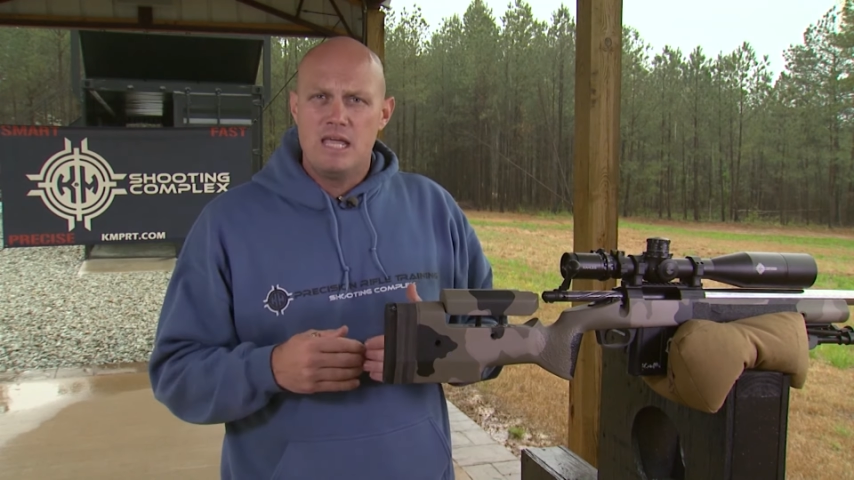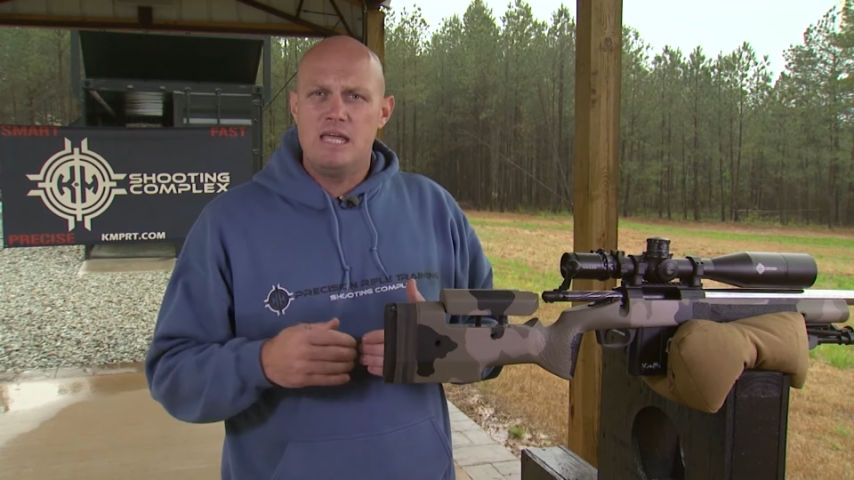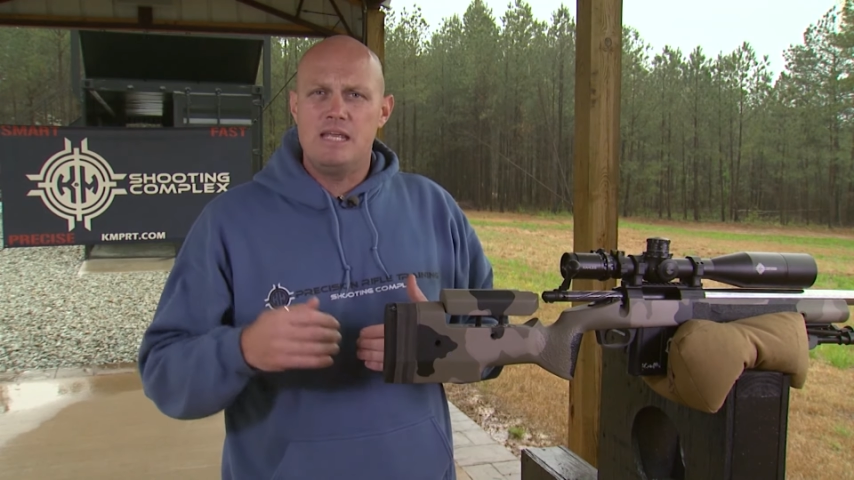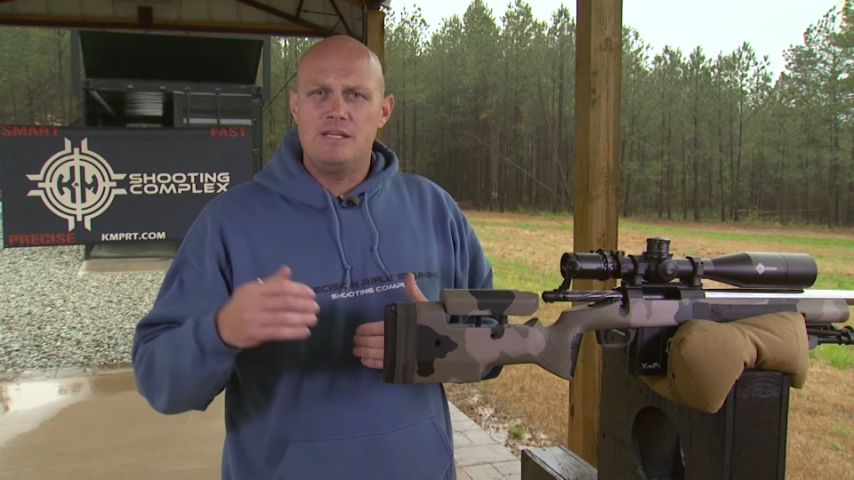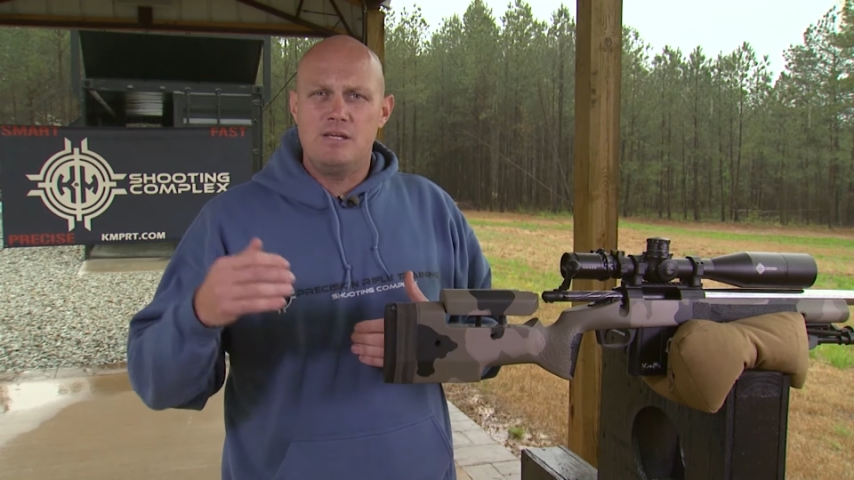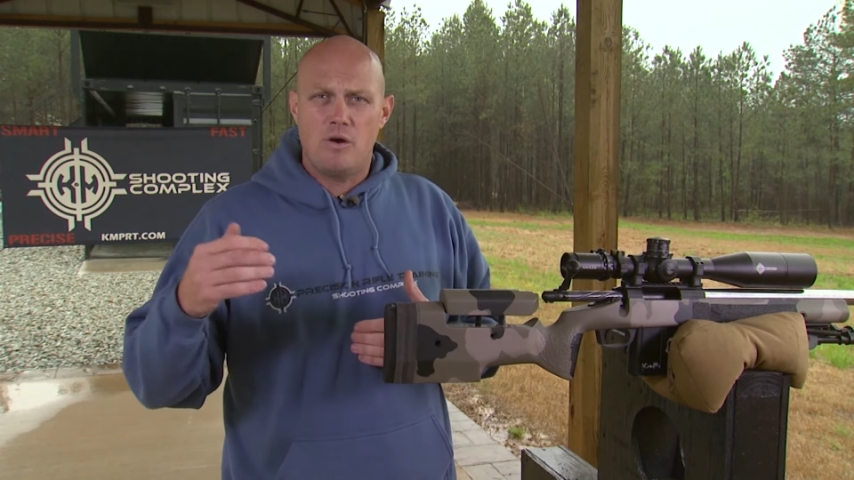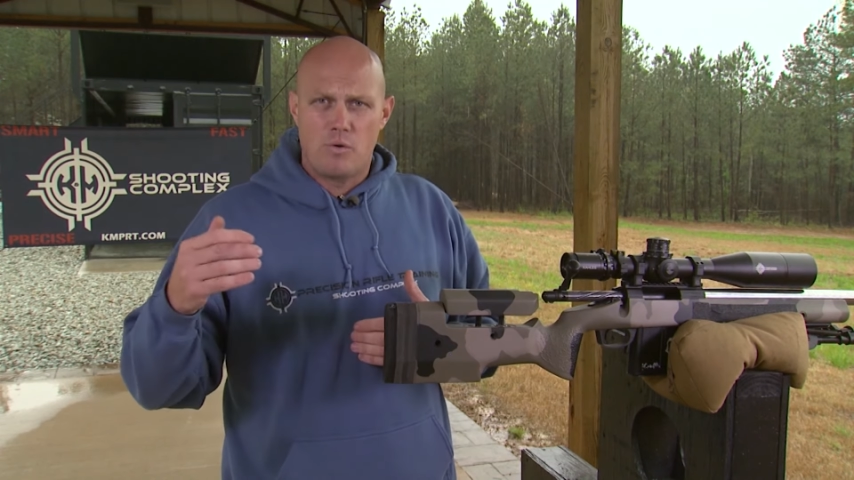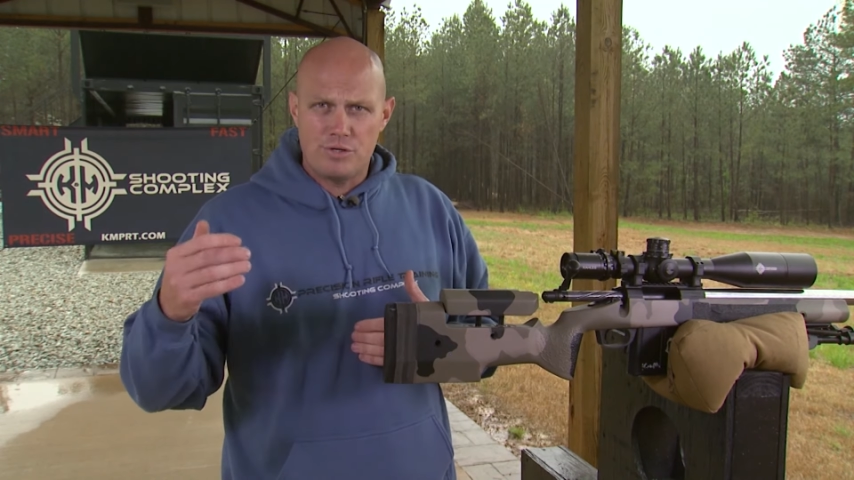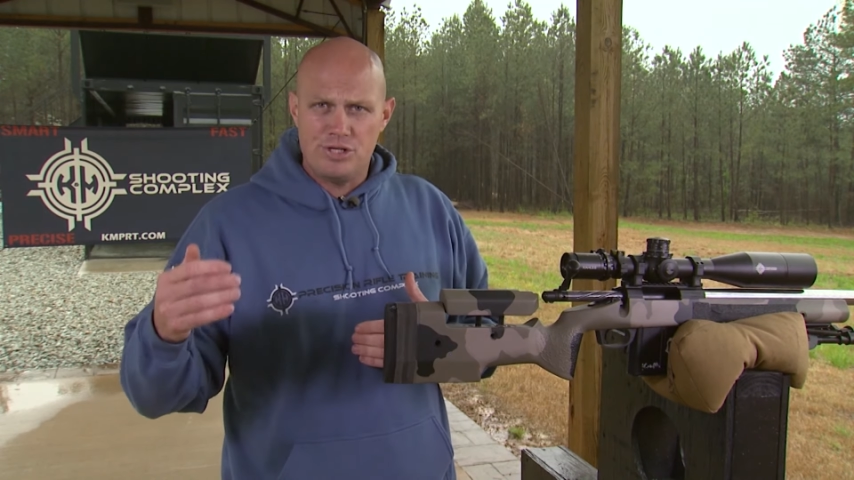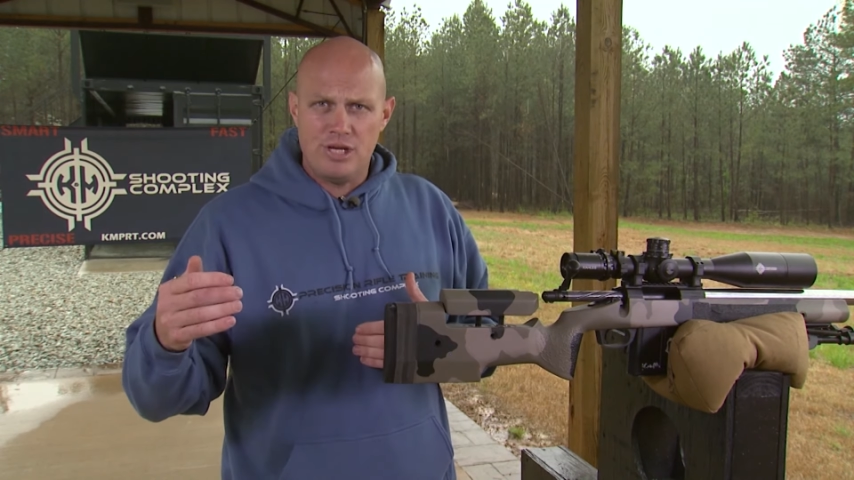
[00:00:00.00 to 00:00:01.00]
he
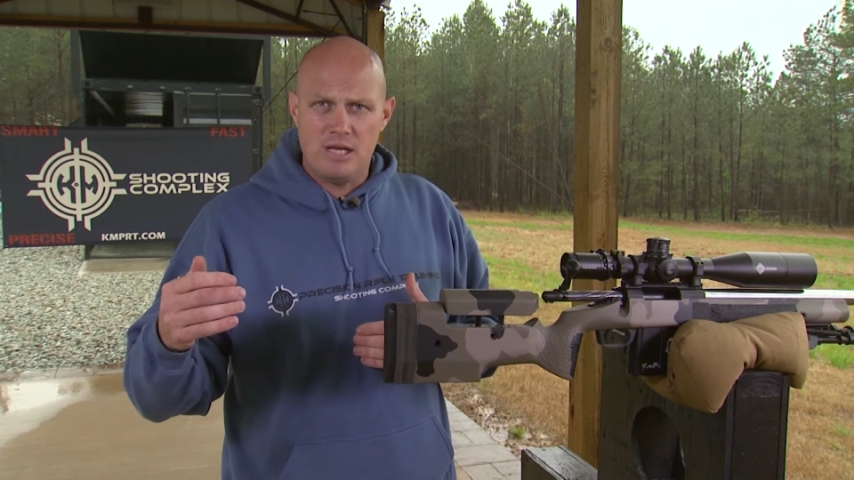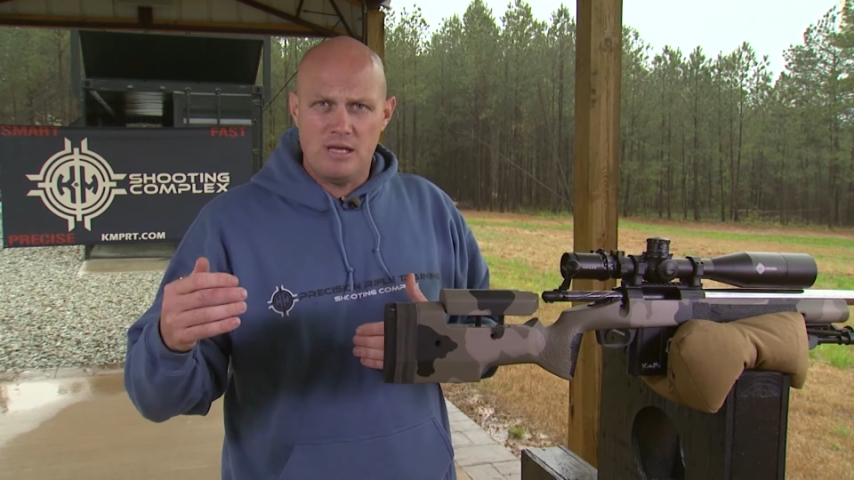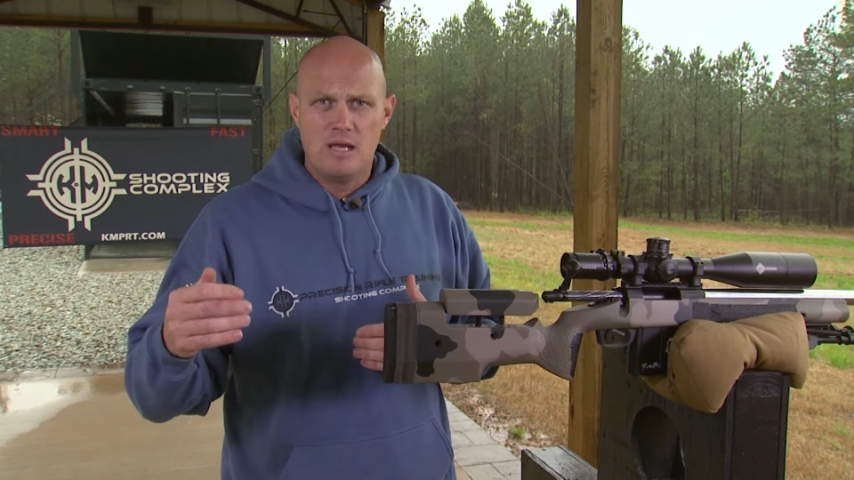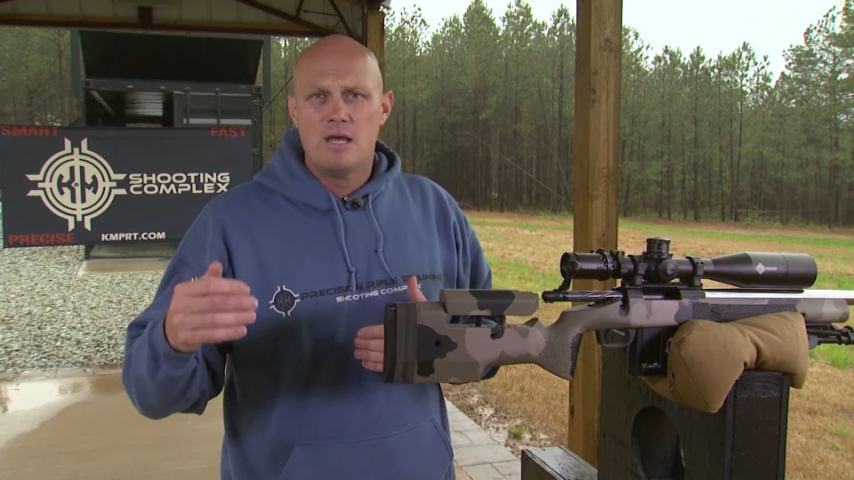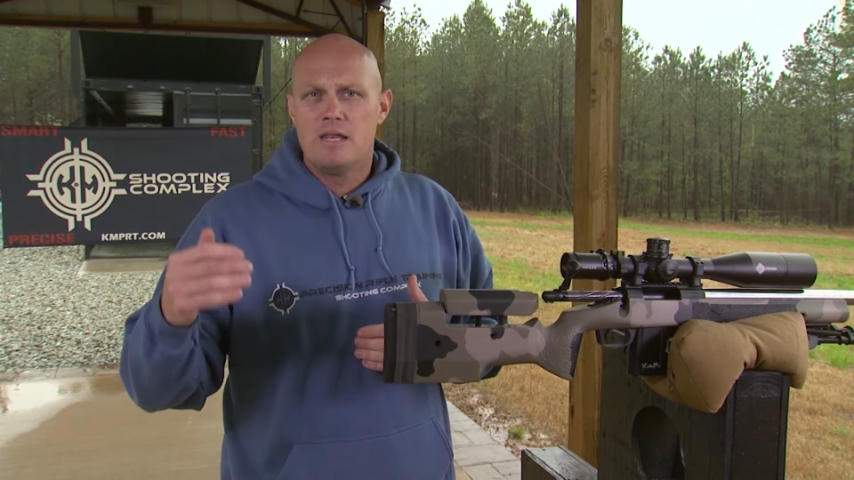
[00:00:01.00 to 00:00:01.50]
or she